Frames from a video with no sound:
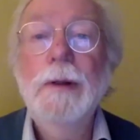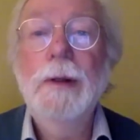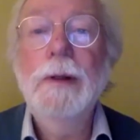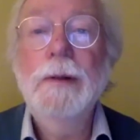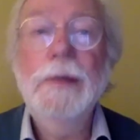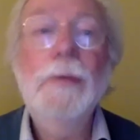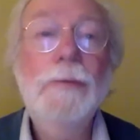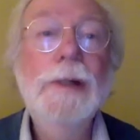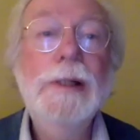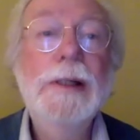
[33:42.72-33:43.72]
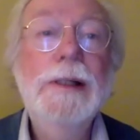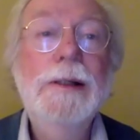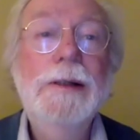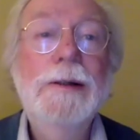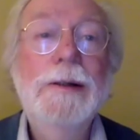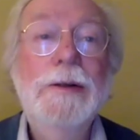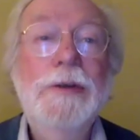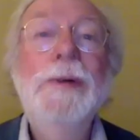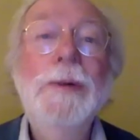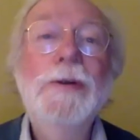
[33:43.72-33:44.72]
they're not really
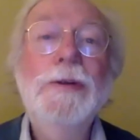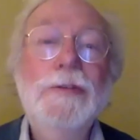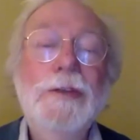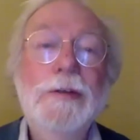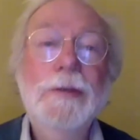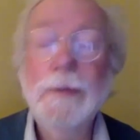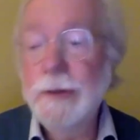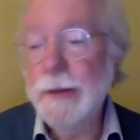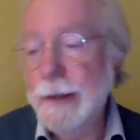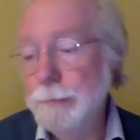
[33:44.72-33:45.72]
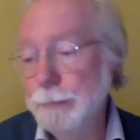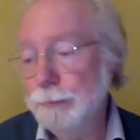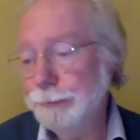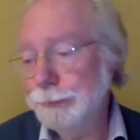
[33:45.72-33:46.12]
doing what it says on the tin.